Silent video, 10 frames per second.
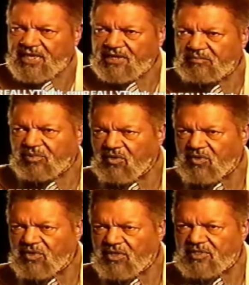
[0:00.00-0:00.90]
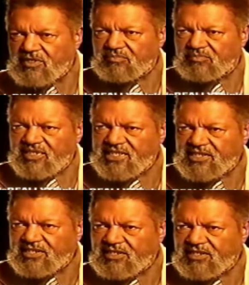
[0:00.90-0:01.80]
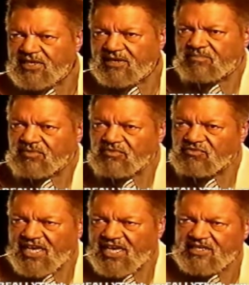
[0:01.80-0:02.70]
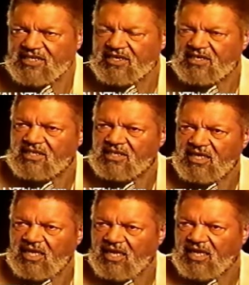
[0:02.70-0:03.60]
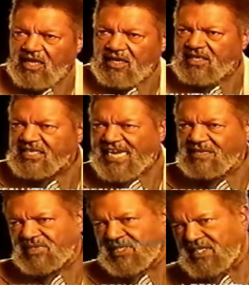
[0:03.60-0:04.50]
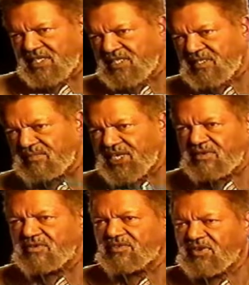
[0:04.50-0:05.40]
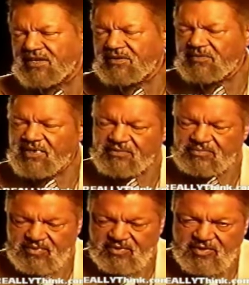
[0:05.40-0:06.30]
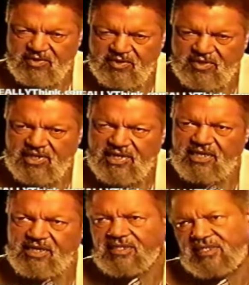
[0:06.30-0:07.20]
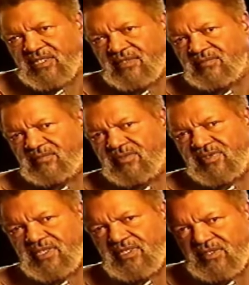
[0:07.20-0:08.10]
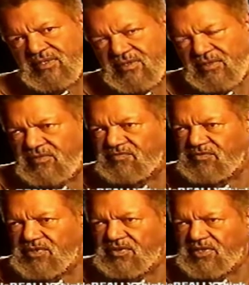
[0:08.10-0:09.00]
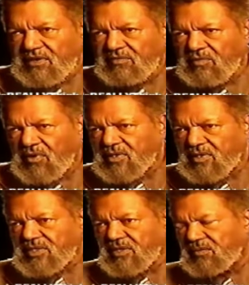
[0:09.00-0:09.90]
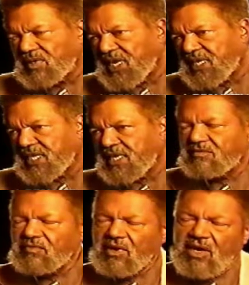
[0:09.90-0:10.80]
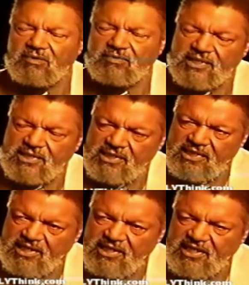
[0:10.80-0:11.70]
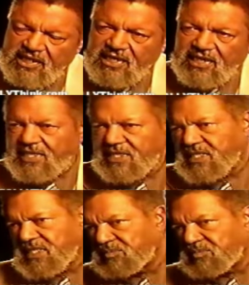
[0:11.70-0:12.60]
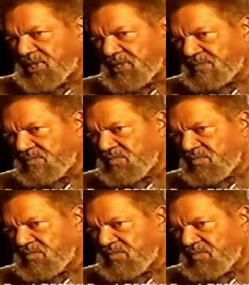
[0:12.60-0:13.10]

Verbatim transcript: had brought her to the police to help to try to get an indictment against the man who tried to rape her. And the chief of police refused to give a warrant, so we had to get involved with the NAACP.